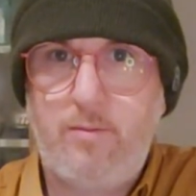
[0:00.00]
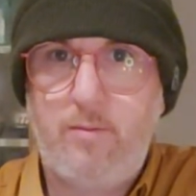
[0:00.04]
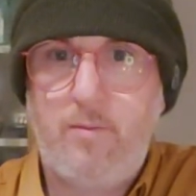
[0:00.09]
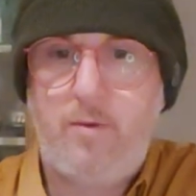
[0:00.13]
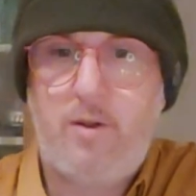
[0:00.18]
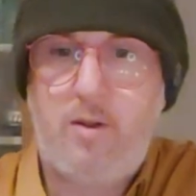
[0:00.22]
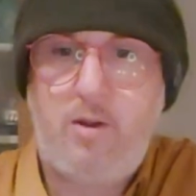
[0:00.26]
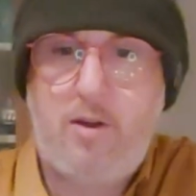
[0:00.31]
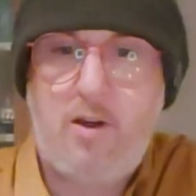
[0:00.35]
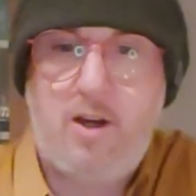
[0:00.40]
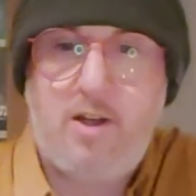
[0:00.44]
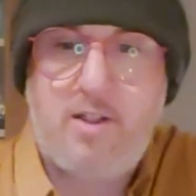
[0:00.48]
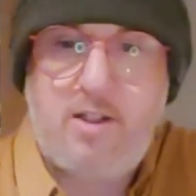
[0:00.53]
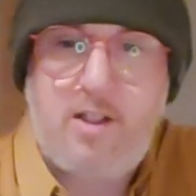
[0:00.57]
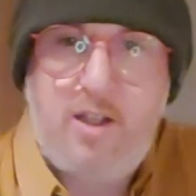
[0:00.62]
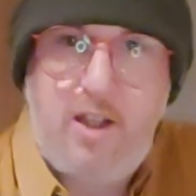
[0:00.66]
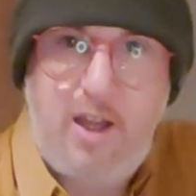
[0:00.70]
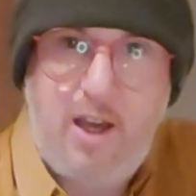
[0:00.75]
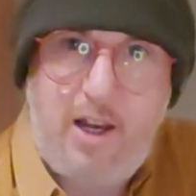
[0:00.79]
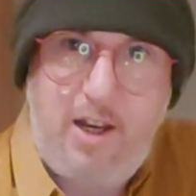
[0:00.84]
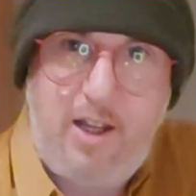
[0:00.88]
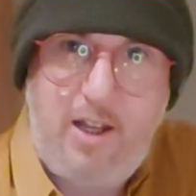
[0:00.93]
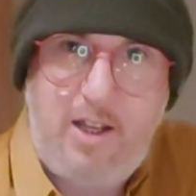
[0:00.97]
You can't
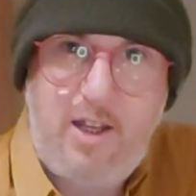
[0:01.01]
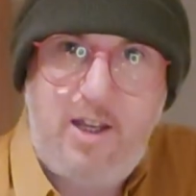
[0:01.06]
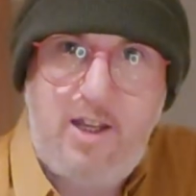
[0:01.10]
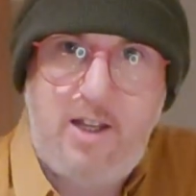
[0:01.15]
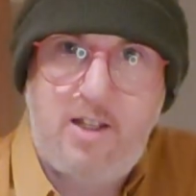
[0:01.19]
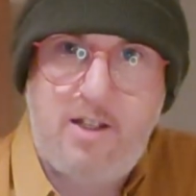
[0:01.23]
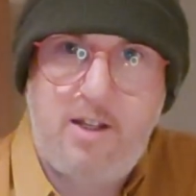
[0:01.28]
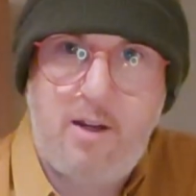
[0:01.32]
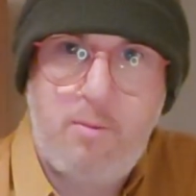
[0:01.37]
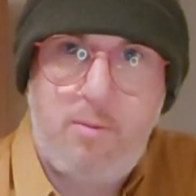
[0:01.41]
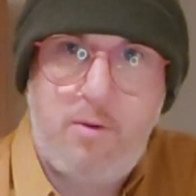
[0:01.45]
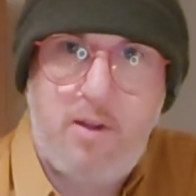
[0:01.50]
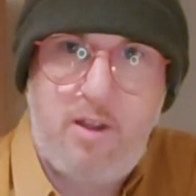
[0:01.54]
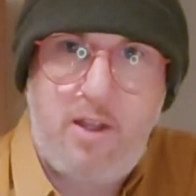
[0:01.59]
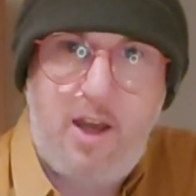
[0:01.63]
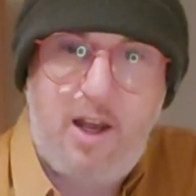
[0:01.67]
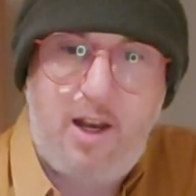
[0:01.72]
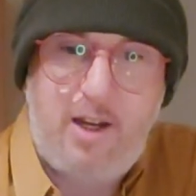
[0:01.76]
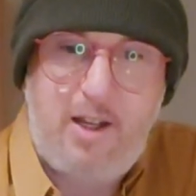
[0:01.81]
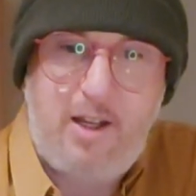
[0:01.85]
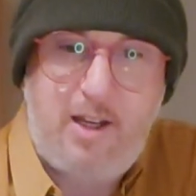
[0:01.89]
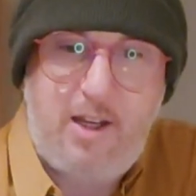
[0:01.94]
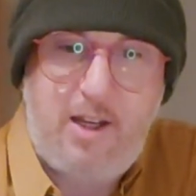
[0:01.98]
see the LEDs, so I put the
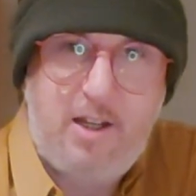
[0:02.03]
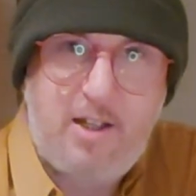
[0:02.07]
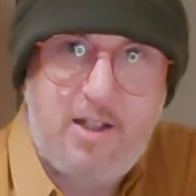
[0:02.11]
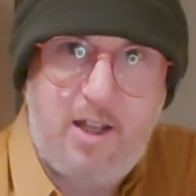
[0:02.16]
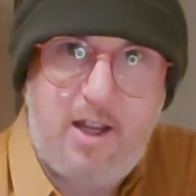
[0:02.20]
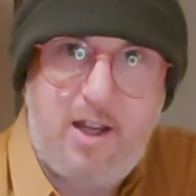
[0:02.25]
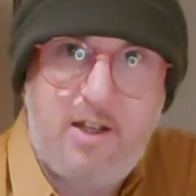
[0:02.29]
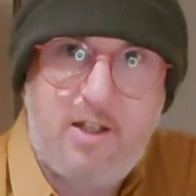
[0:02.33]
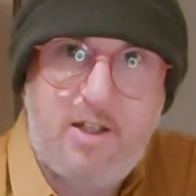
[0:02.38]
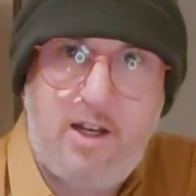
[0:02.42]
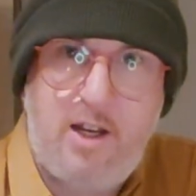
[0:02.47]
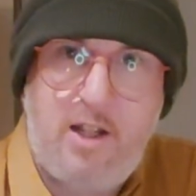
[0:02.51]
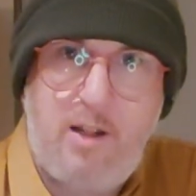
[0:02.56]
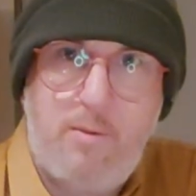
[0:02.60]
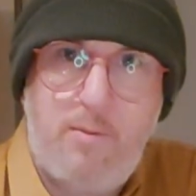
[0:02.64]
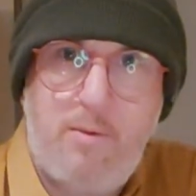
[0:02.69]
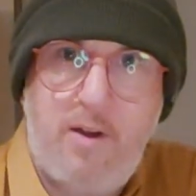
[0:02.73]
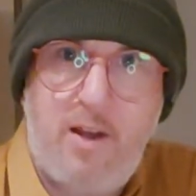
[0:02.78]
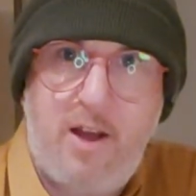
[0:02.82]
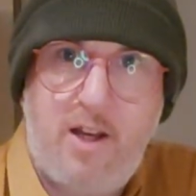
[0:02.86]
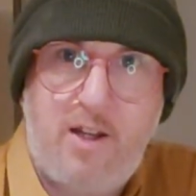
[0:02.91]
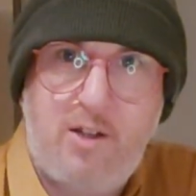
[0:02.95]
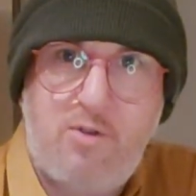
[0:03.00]
LEDs there as a little
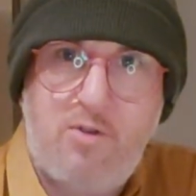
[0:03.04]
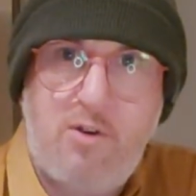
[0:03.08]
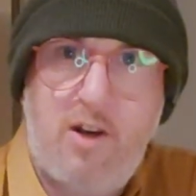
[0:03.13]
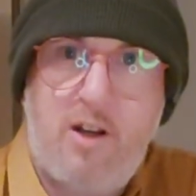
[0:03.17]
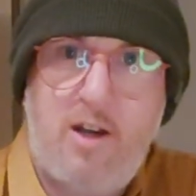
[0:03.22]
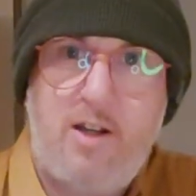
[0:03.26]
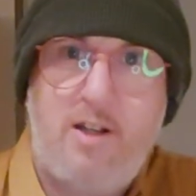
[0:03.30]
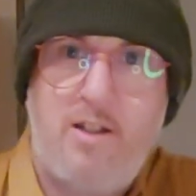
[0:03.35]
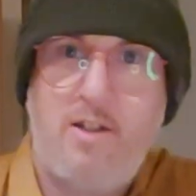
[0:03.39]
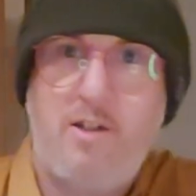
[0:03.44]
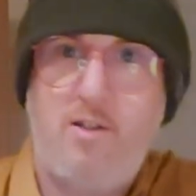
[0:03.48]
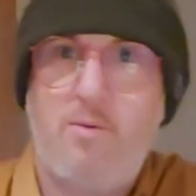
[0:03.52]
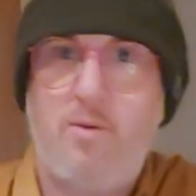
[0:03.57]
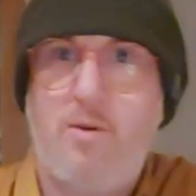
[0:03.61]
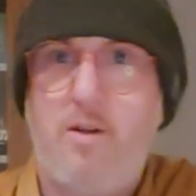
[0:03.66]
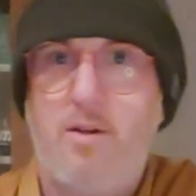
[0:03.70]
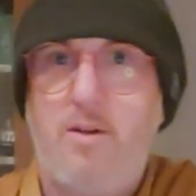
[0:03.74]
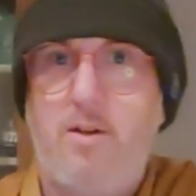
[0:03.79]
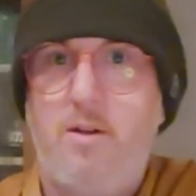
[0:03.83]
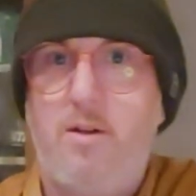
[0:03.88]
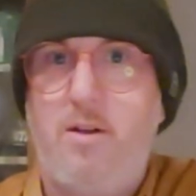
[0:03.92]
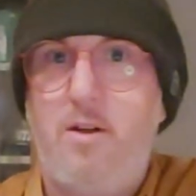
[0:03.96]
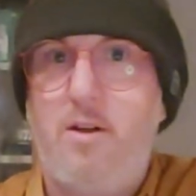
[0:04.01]
bit extra light as well.
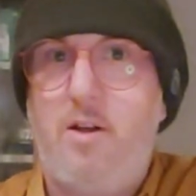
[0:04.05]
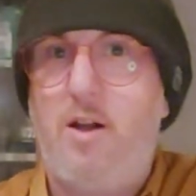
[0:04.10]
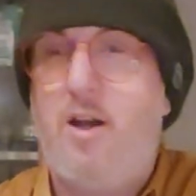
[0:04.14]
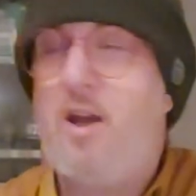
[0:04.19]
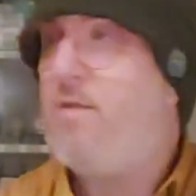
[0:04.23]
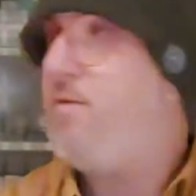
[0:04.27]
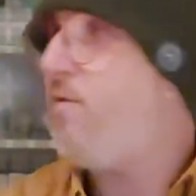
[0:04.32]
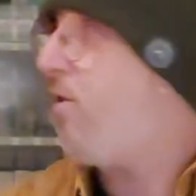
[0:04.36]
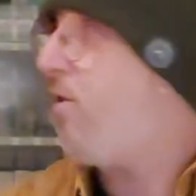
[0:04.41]
I haven't